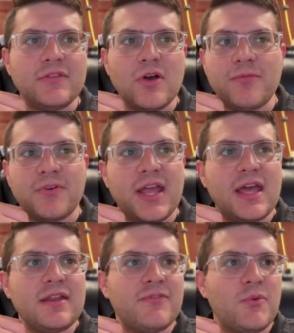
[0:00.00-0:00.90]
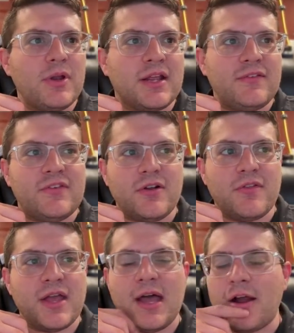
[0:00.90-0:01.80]
Don't forget, if you want to consider
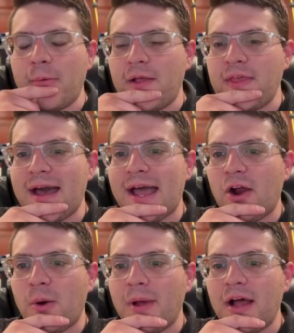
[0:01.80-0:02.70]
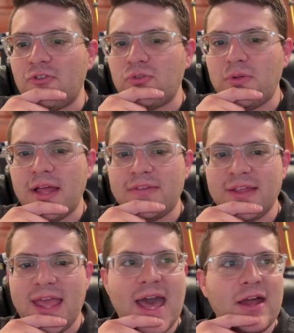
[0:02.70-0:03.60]
the IR module as
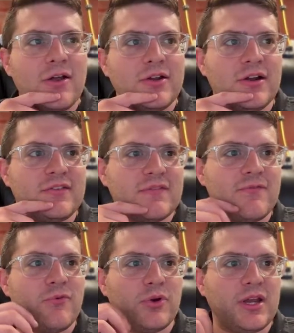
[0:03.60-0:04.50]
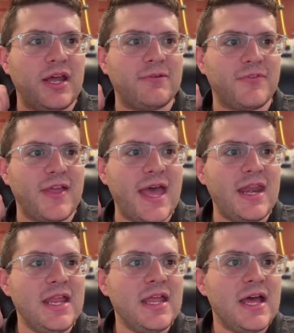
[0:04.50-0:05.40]
a add-on, you're at $749 for
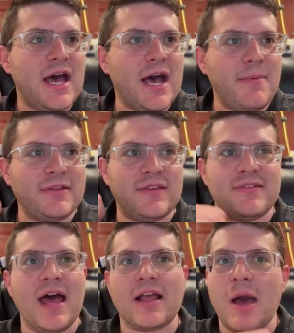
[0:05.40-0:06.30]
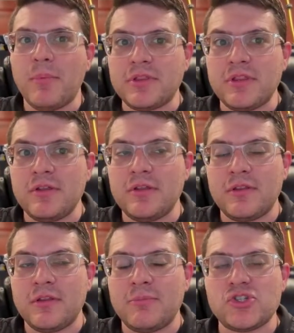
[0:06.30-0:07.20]
that. It does not come with
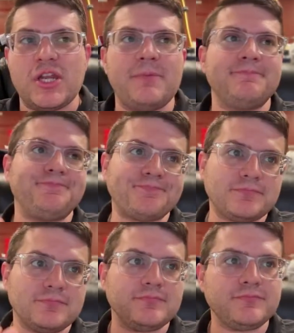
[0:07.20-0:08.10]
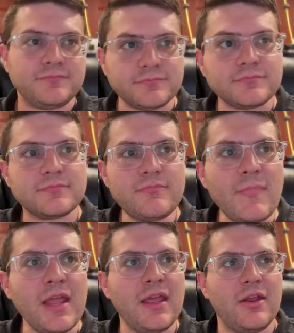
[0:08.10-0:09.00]
the machine,
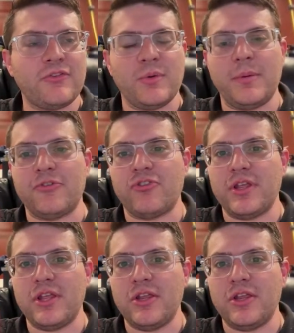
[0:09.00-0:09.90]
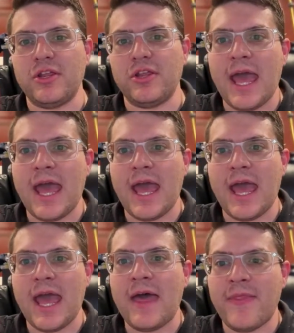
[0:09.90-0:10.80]
and you know, so you want to make sure that you do manually
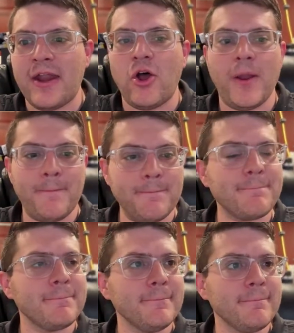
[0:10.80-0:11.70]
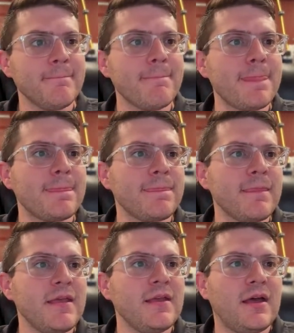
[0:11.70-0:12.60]
add that on.
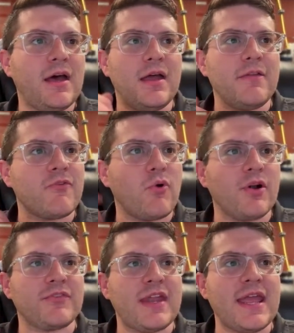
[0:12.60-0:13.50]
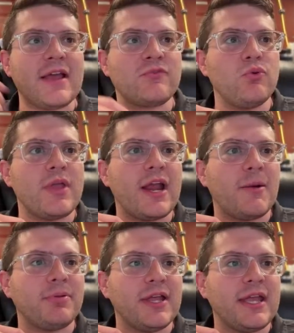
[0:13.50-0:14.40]
And of course, any xTool Care
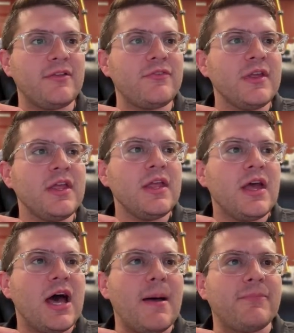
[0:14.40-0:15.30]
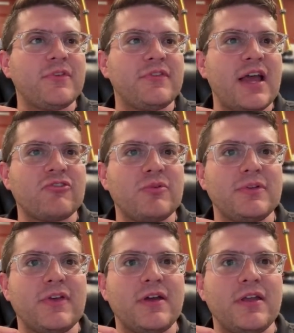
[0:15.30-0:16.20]
plans. So this actually will
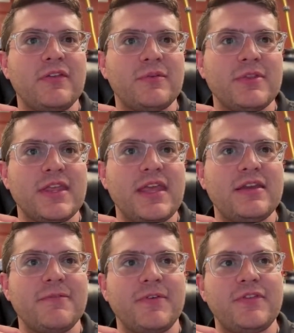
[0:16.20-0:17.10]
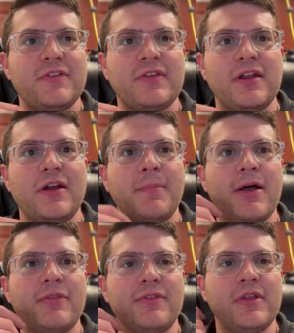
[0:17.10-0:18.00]
tell you some of the key differences here
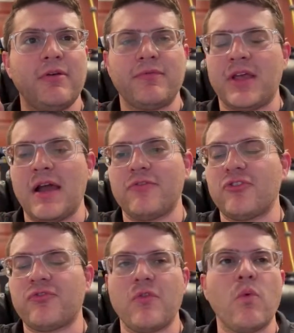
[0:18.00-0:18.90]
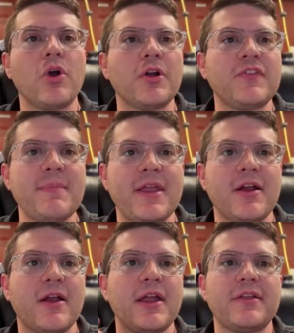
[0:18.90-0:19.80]
about, you know, the coverages for the warranty
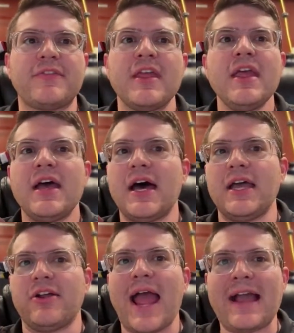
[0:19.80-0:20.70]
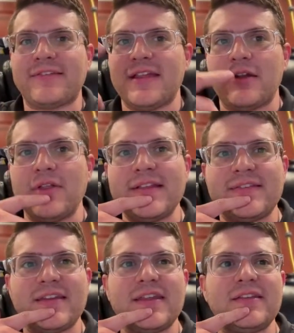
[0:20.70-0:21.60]
periods, your accidental
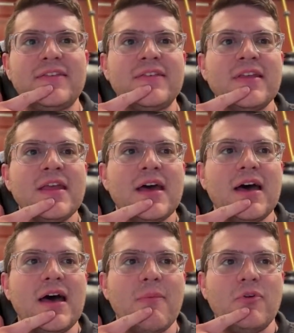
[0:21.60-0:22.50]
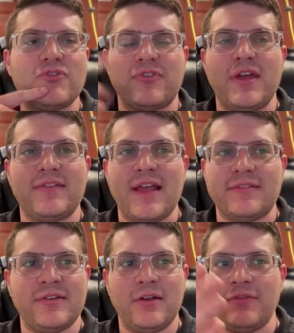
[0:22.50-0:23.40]
incidents, which is nice,
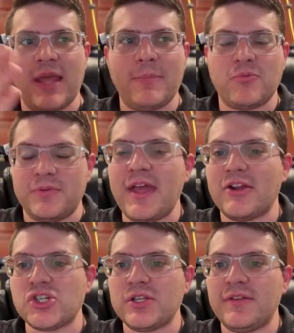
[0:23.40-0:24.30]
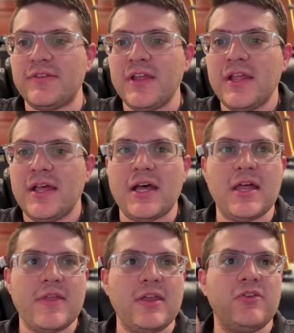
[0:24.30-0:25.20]
accidental damage protections
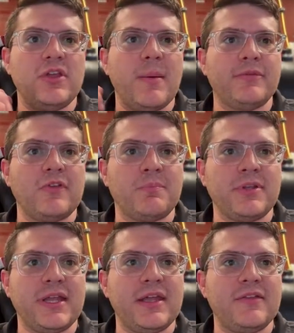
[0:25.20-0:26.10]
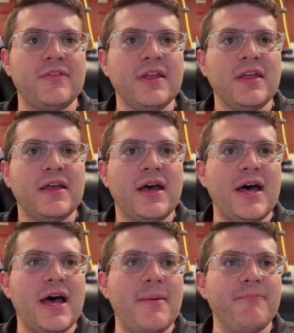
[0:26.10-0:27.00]
that you do get with those plans.
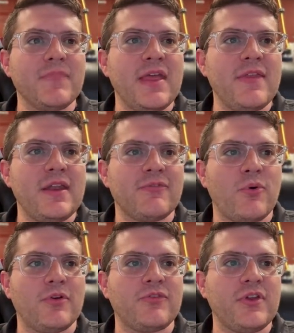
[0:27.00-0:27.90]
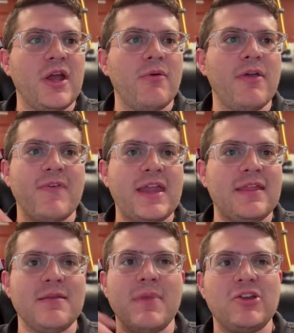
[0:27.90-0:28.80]
And then, of course, you know, if
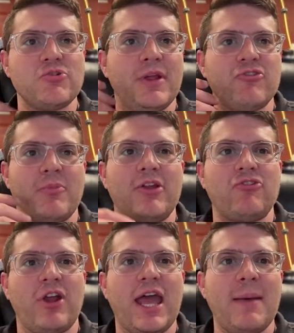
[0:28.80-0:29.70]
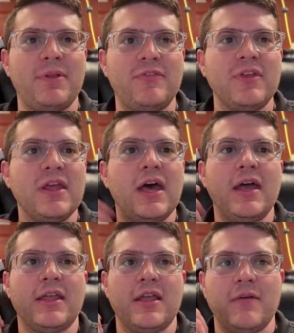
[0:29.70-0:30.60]
anything major happens, I
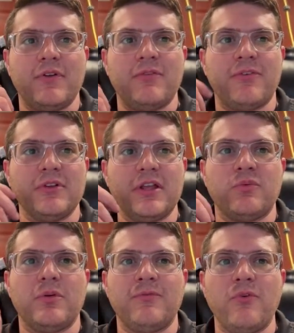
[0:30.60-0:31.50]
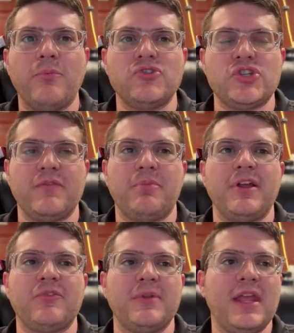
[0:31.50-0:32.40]
can cover you for at least one full machine
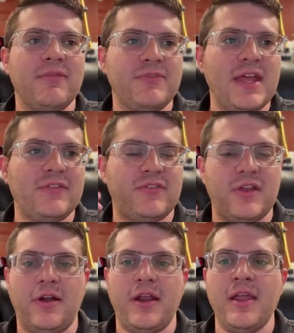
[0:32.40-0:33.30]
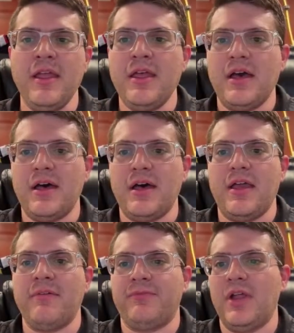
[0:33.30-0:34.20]
replacement if necessary,
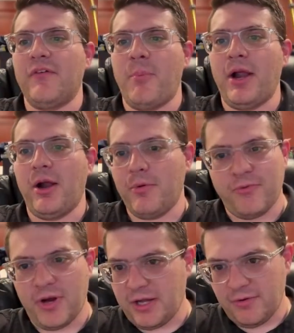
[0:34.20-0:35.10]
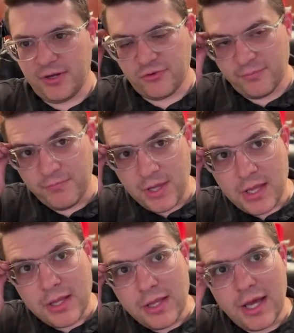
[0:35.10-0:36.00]
if not repairable for any reason.
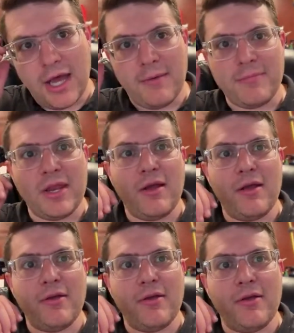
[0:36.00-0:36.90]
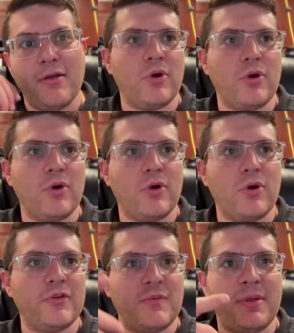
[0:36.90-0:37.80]
You know, so again, 2 times
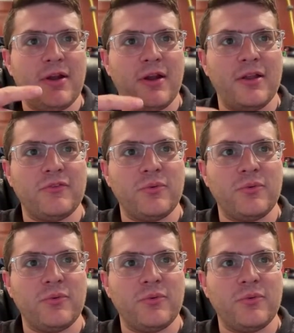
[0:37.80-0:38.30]
warranty period,